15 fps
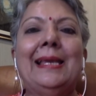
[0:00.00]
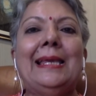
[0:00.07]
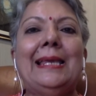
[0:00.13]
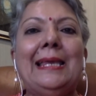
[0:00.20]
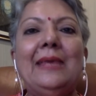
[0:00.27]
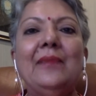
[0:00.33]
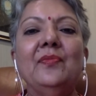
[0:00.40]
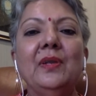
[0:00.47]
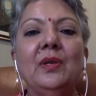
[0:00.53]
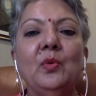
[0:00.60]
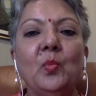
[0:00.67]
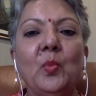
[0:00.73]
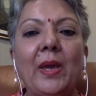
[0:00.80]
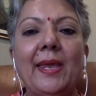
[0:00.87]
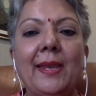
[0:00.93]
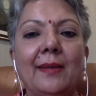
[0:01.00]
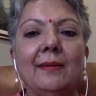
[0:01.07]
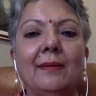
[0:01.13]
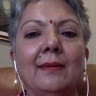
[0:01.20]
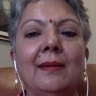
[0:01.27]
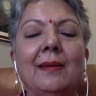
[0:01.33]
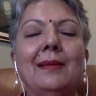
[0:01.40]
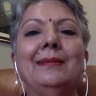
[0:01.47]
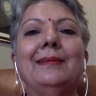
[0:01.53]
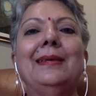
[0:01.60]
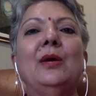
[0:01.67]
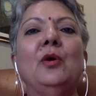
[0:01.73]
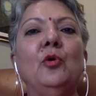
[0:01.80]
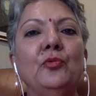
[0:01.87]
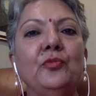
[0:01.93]
even when the
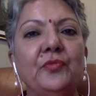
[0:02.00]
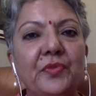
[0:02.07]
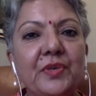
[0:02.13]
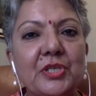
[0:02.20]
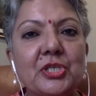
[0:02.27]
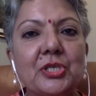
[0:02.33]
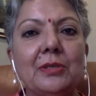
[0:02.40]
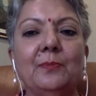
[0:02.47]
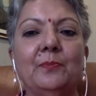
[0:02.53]
official